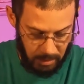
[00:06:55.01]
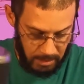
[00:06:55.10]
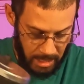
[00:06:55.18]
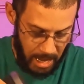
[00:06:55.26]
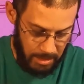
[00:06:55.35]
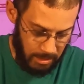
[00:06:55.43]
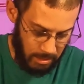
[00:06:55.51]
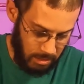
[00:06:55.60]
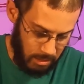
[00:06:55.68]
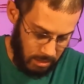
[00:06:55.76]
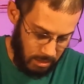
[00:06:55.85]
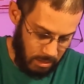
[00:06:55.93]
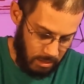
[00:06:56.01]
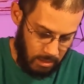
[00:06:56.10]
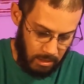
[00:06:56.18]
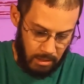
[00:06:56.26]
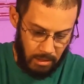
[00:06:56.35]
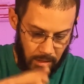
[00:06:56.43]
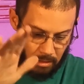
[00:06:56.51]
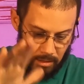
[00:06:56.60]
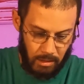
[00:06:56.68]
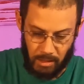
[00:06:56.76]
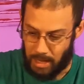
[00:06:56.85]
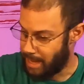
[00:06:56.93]
Got,
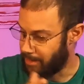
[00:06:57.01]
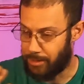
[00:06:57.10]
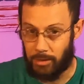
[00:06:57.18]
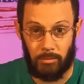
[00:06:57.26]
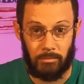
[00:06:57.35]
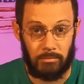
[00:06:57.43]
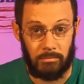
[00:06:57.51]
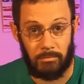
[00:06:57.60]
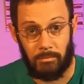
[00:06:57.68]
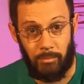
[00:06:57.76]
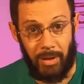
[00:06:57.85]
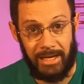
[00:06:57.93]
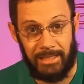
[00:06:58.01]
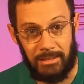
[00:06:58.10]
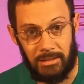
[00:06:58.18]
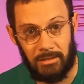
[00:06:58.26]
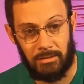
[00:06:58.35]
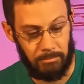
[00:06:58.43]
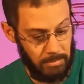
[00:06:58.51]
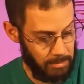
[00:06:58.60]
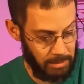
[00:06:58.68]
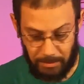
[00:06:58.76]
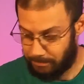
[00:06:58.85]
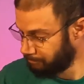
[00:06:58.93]
I don't know, pennies,
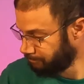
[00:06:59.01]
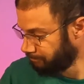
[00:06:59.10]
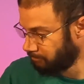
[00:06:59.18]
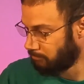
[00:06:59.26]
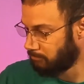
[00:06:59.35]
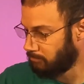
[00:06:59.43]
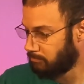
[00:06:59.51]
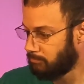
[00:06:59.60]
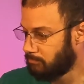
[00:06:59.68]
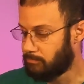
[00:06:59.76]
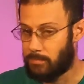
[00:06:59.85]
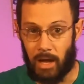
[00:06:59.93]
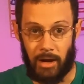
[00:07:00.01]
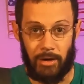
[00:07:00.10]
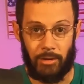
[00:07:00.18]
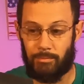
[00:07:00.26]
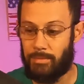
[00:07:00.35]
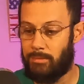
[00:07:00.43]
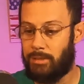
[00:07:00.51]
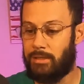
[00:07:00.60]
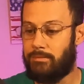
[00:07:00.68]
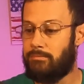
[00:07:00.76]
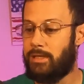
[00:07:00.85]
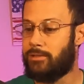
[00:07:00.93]
maybe? I don't know,
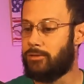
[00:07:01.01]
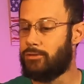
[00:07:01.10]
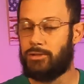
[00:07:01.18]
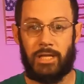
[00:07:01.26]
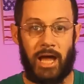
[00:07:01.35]
maybe nickels,